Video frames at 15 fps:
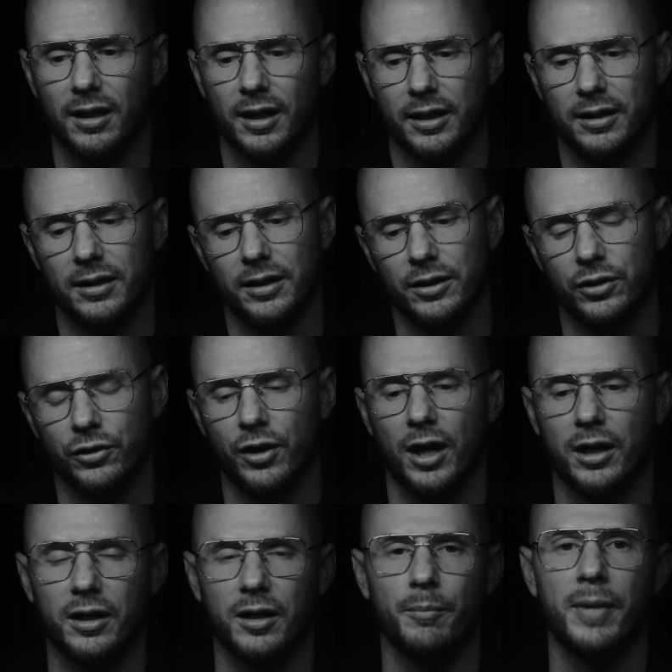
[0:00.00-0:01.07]
like that you're
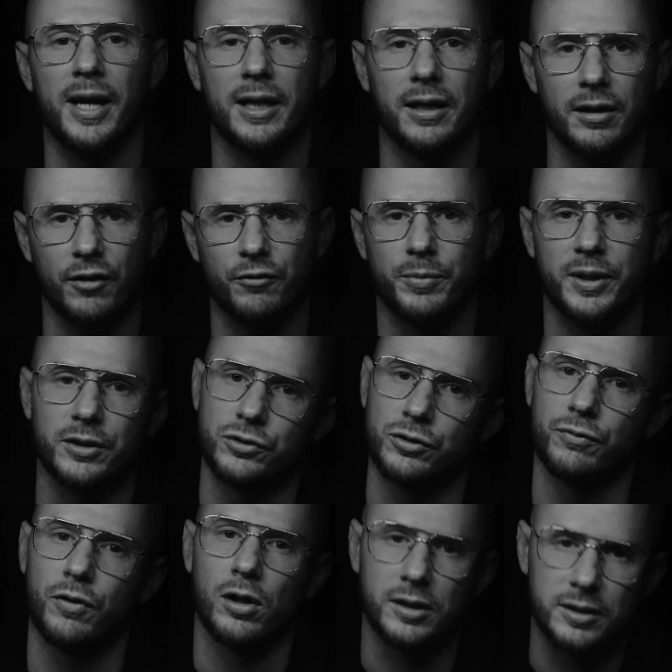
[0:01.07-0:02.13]
not going to make enough because you're
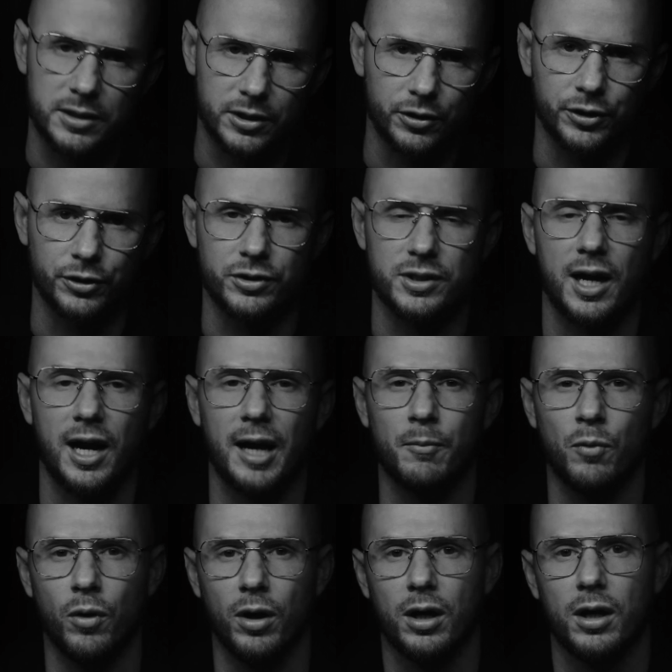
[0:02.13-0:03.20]
volunteering your time
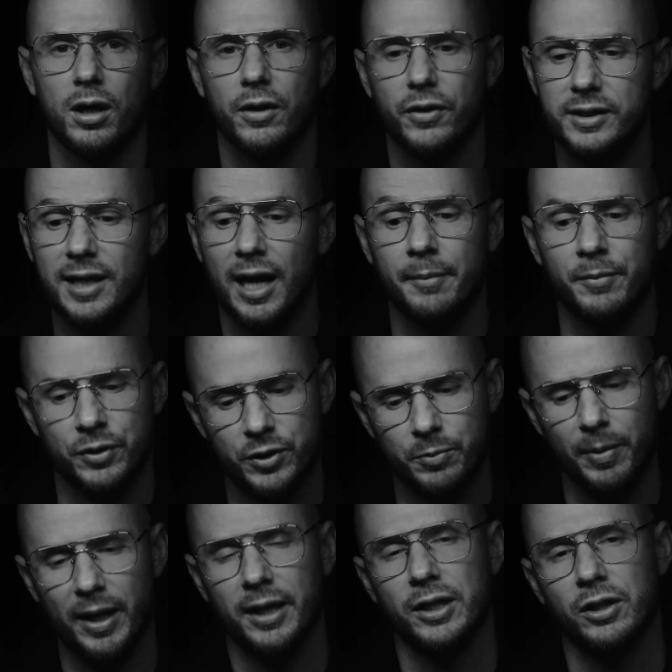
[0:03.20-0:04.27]
or the time you're
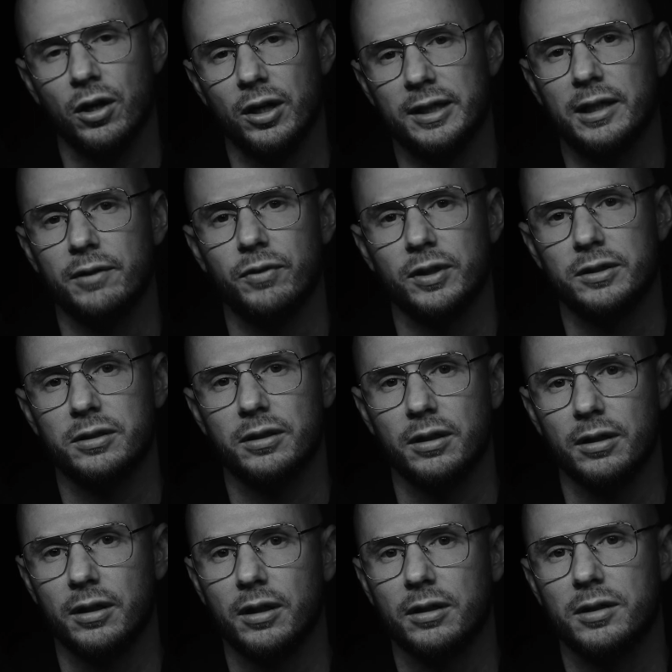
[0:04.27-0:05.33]
spending on giving
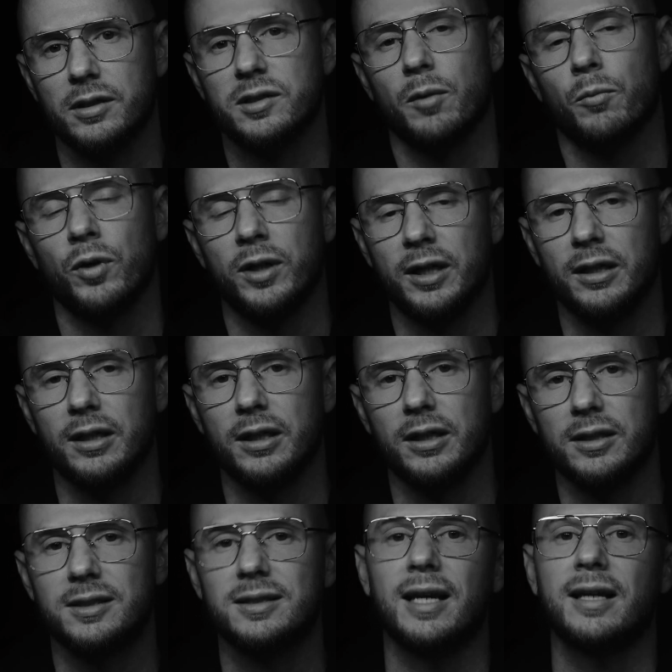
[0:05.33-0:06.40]
to to someone in need
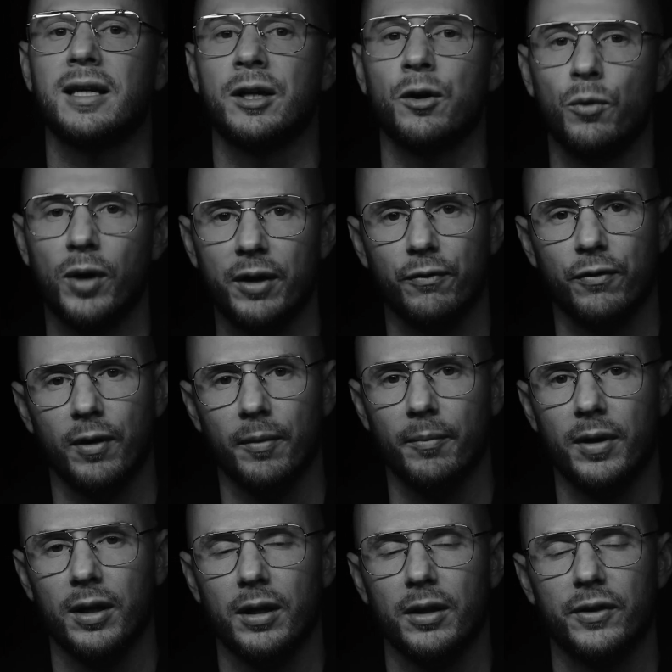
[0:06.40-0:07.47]
is taking away from
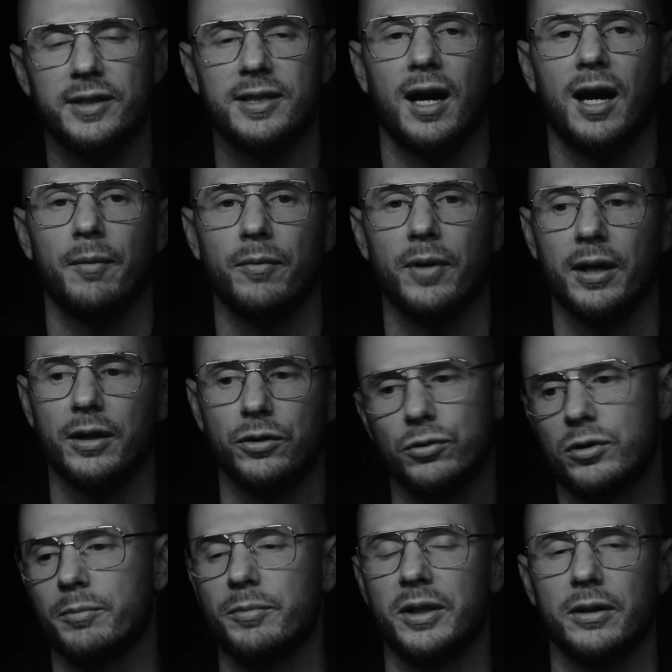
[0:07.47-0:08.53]
the time that you
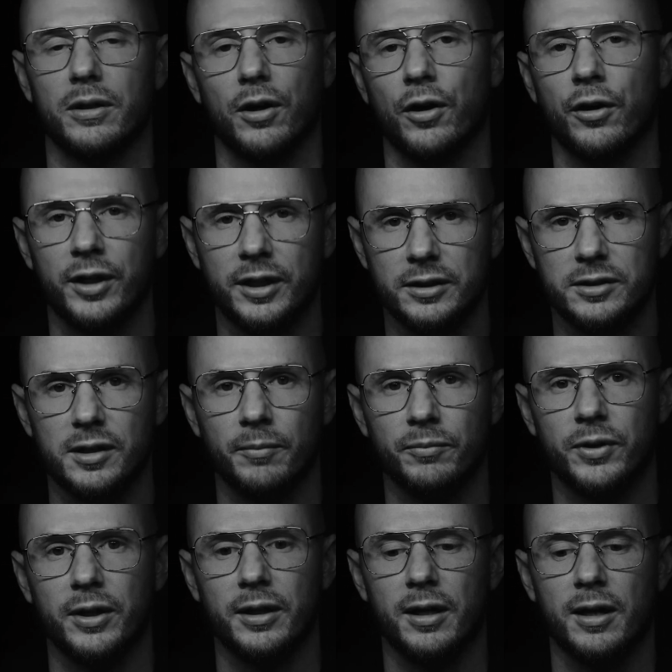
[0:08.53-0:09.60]
could be earning
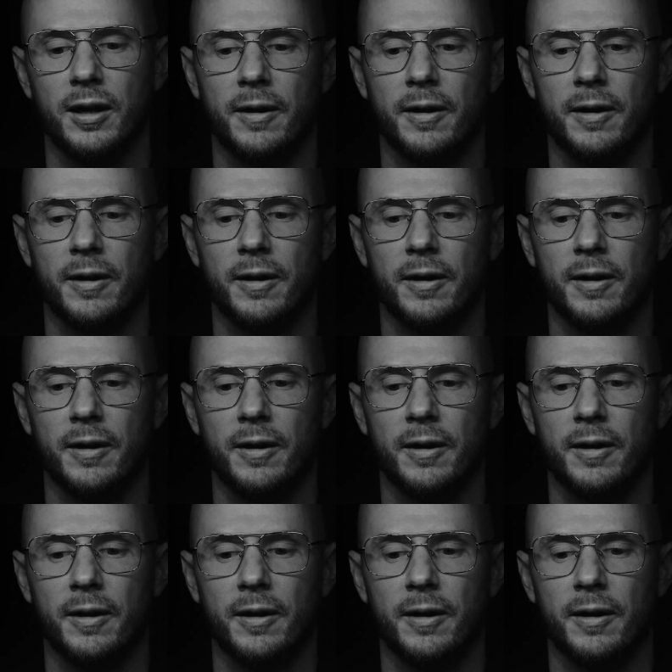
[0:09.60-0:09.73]
something